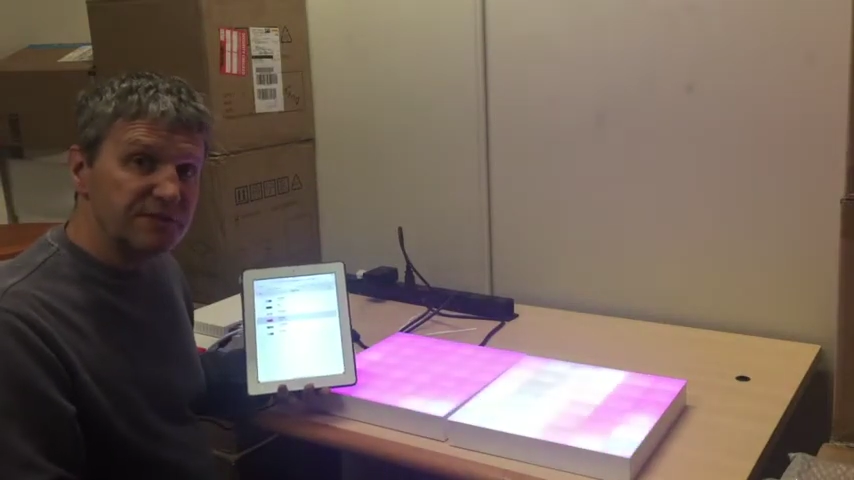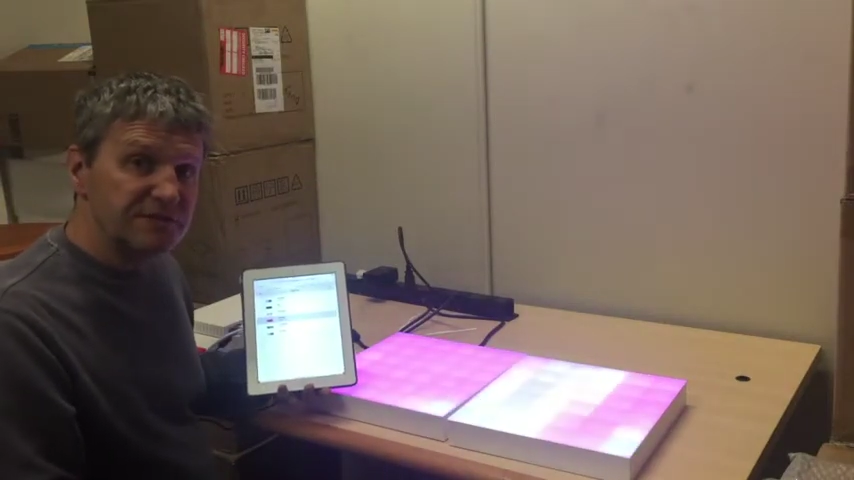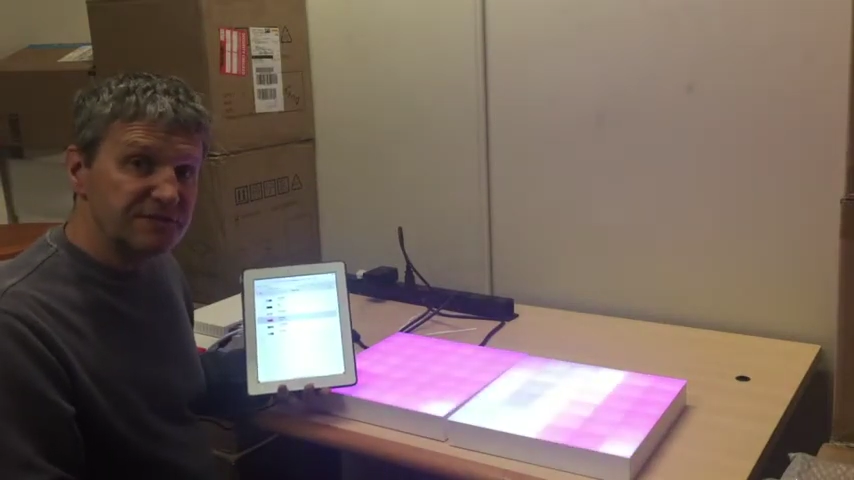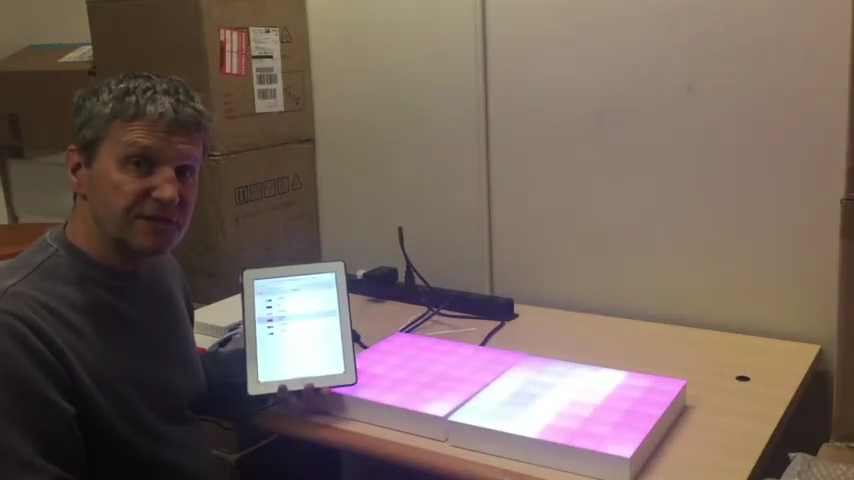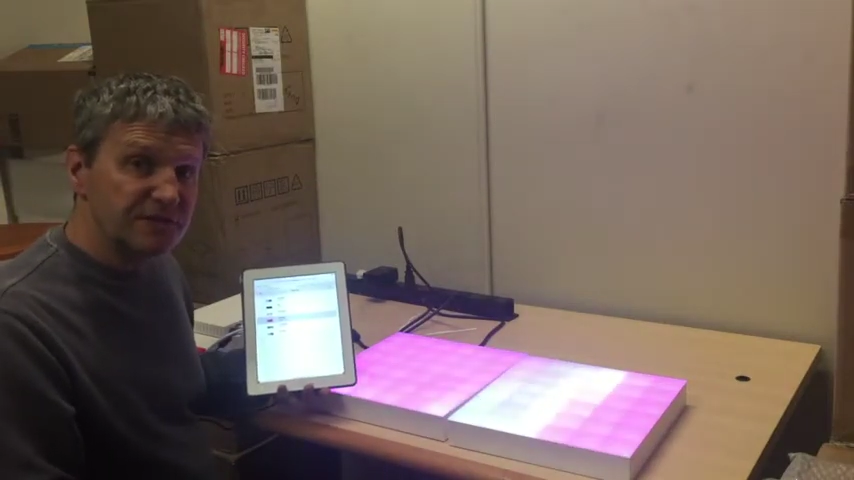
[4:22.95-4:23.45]

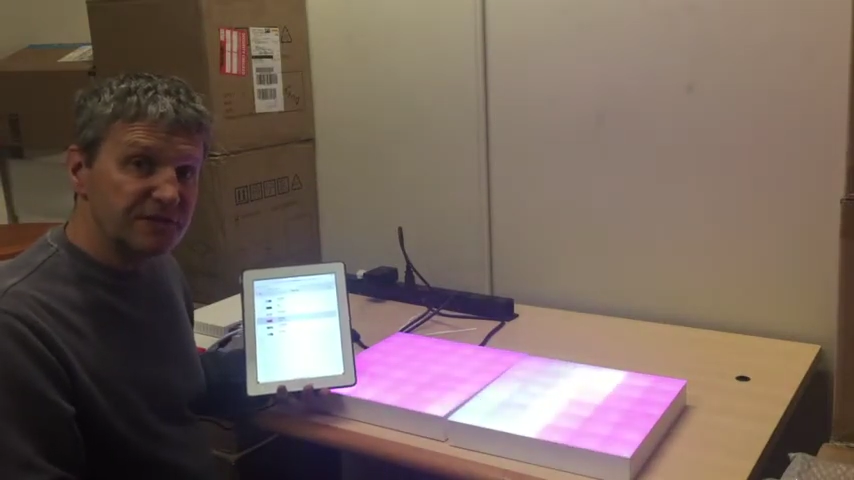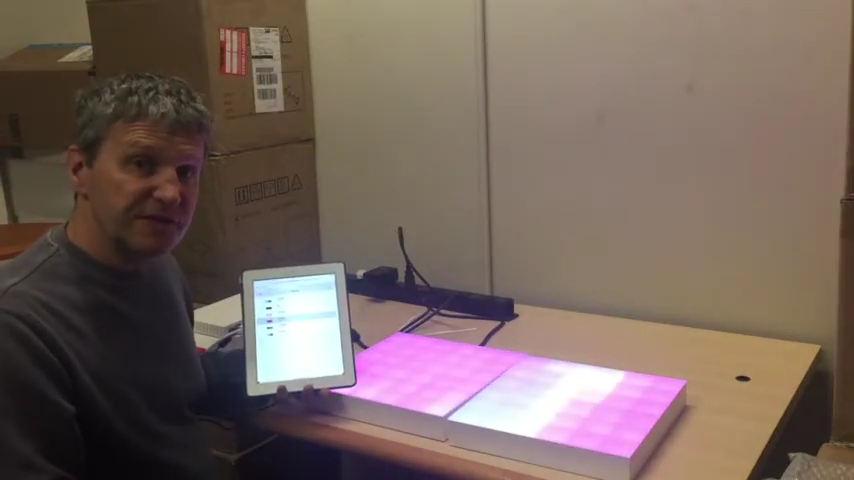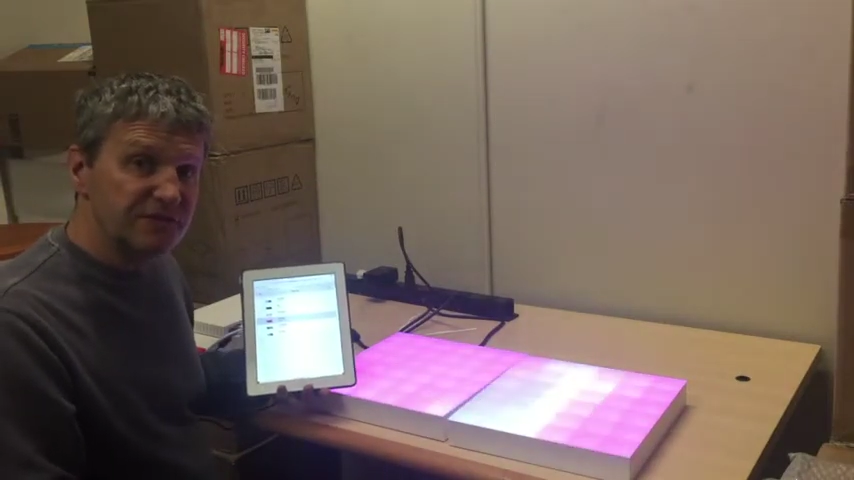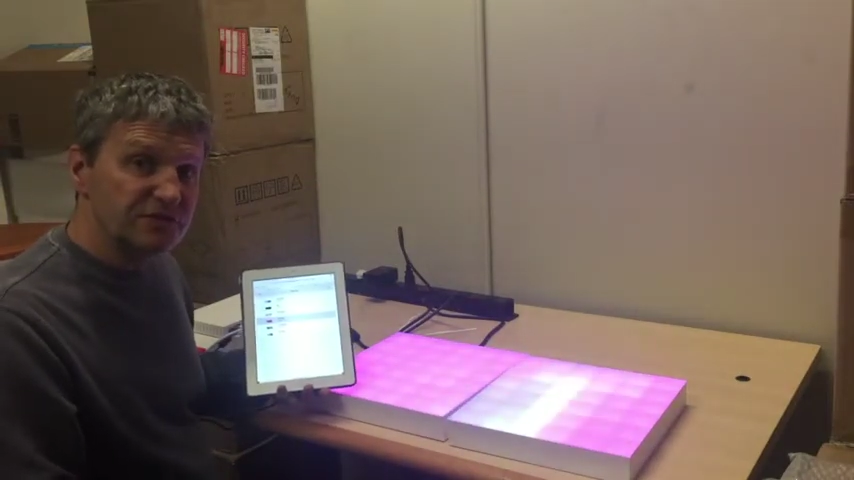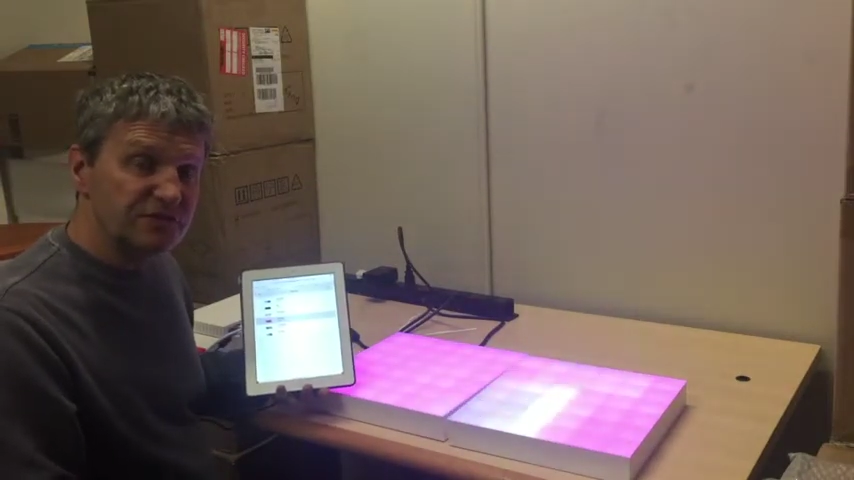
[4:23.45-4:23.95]
please feel
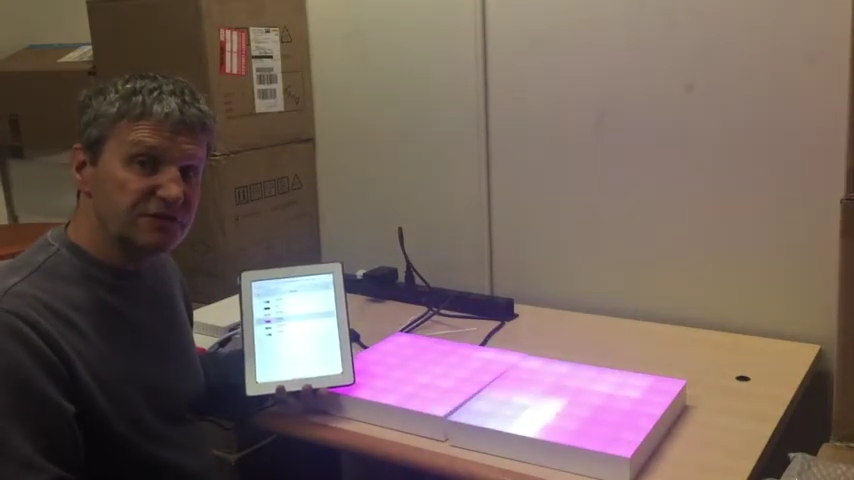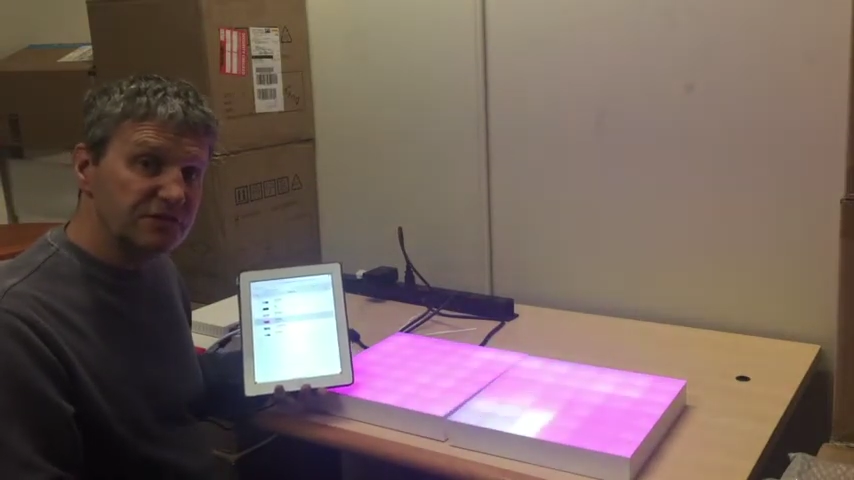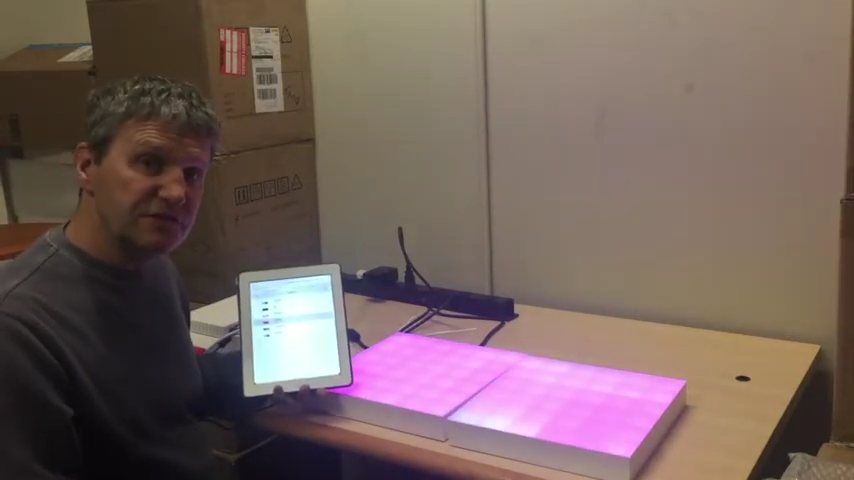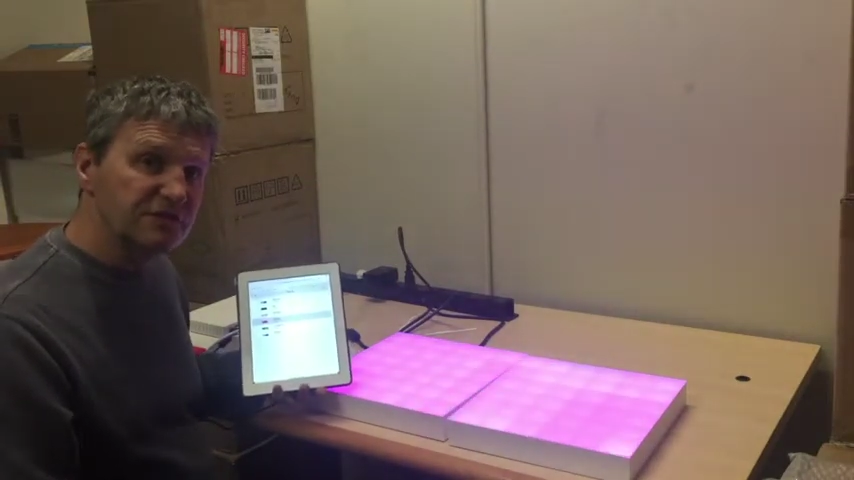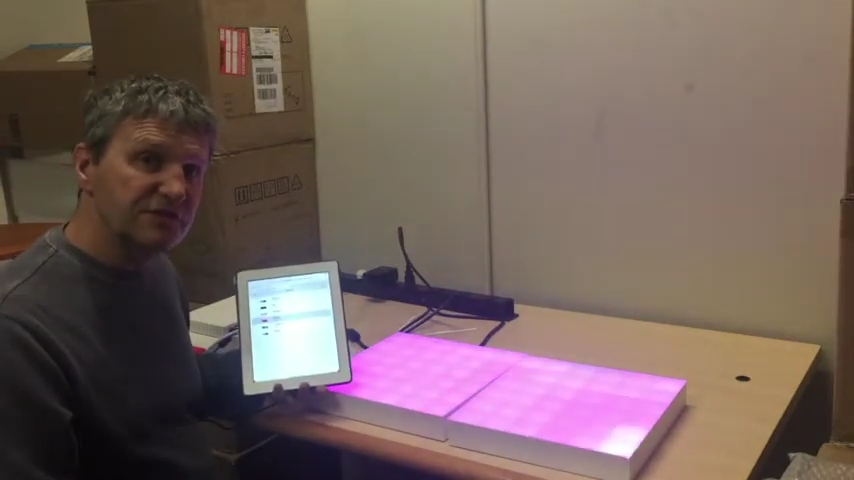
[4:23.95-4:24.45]
free to
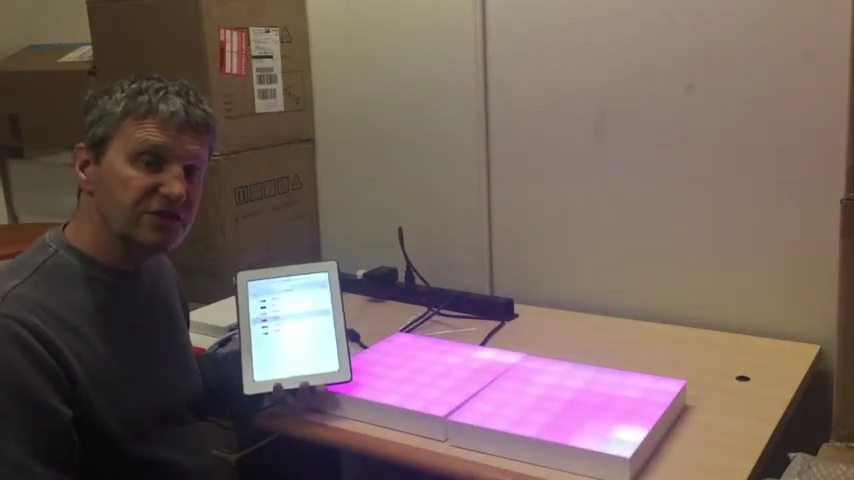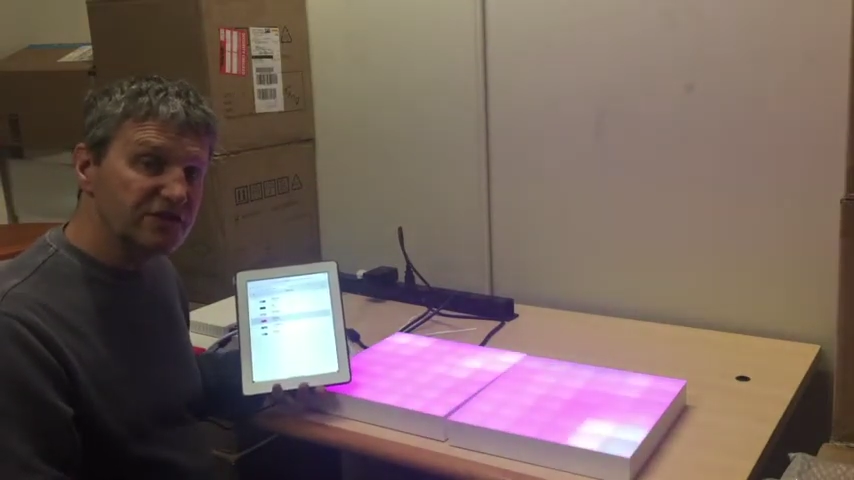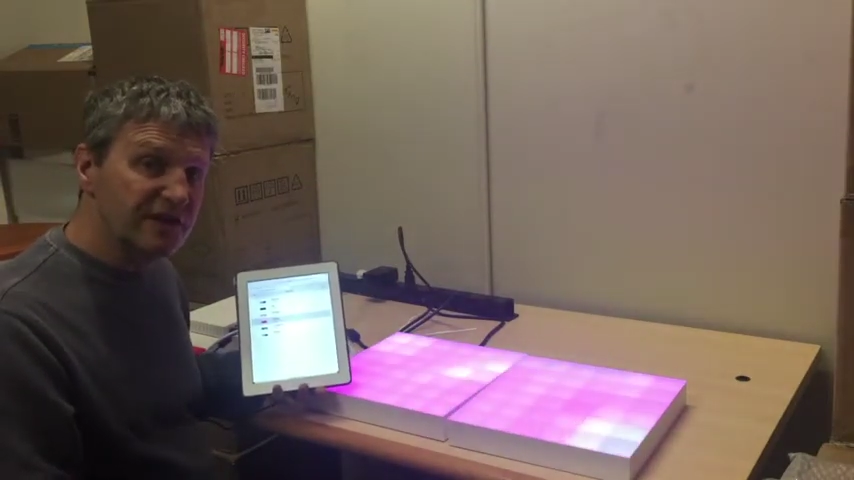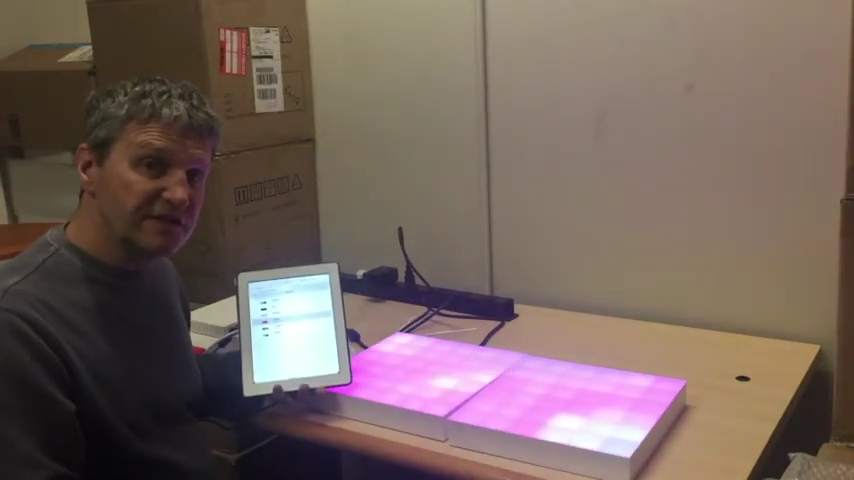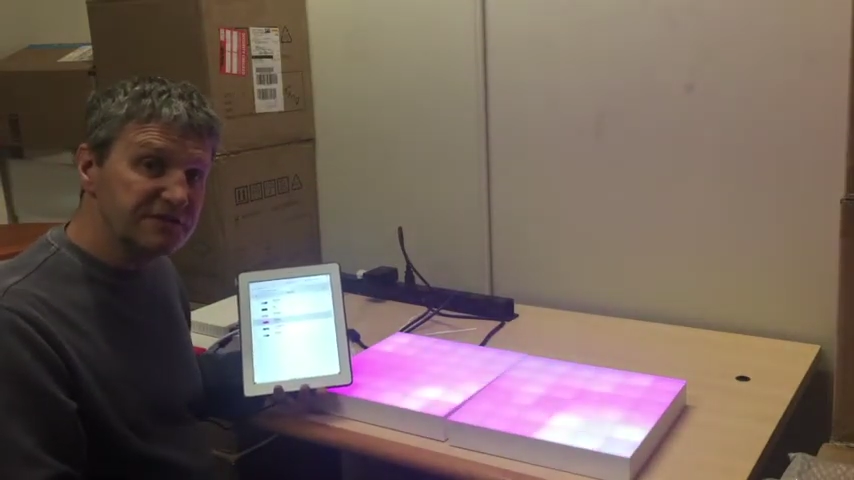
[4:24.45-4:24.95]

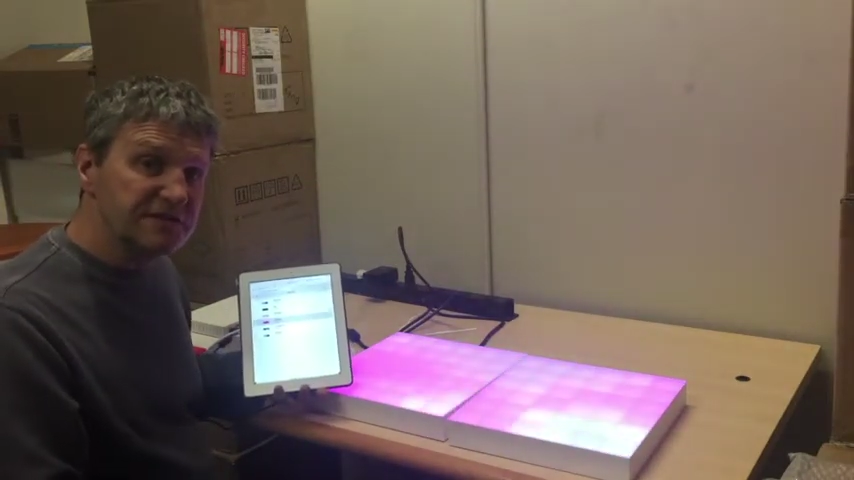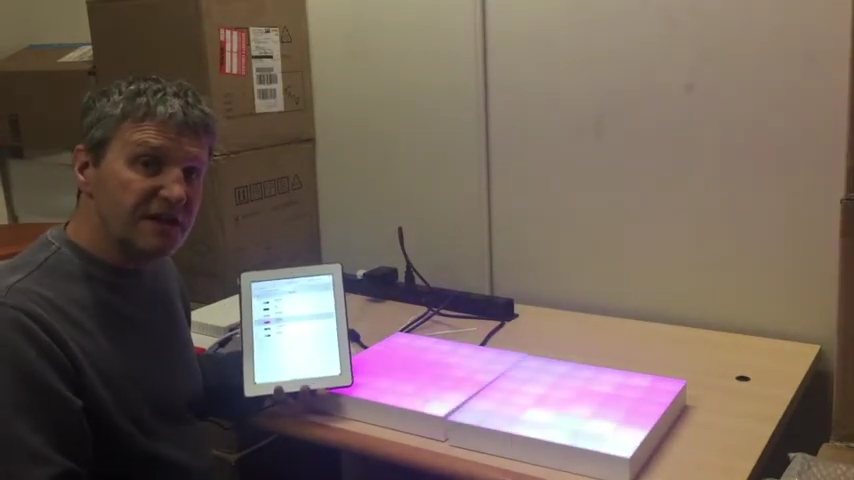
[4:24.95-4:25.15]
reach out,